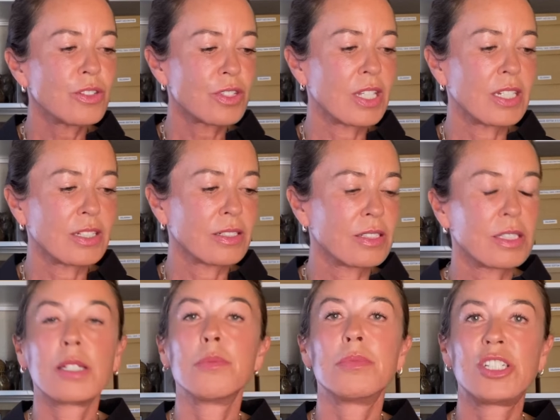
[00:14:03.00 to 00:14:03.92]
things
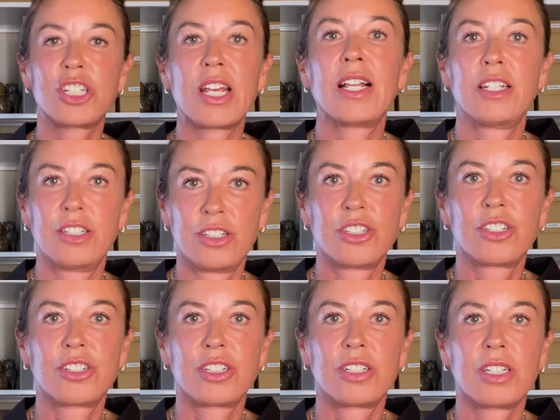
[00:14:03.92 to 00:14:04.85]
can be challenged